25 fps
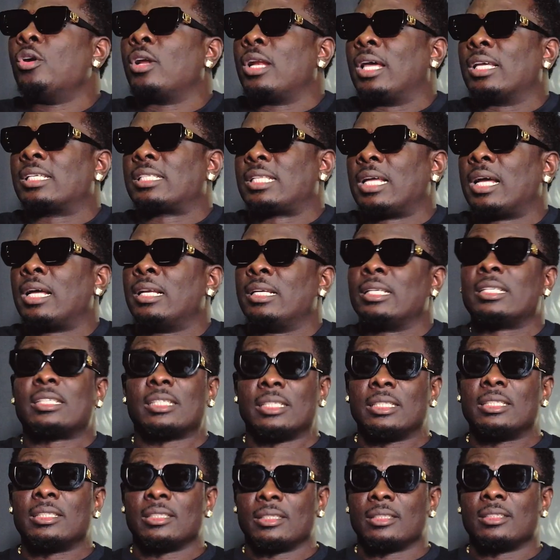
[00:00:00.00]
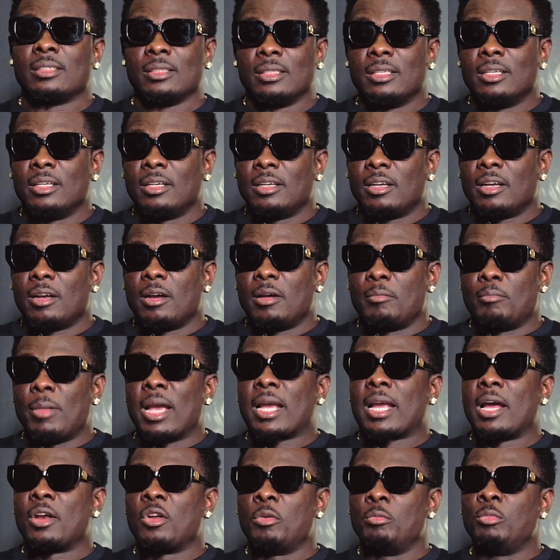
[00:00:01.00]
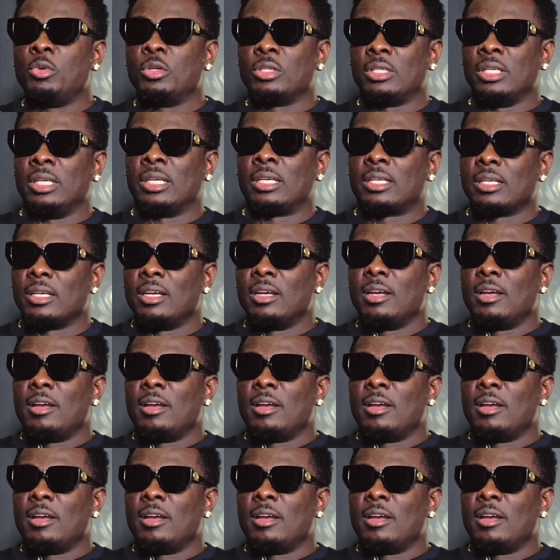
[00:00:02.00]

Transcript: understand my kind of music.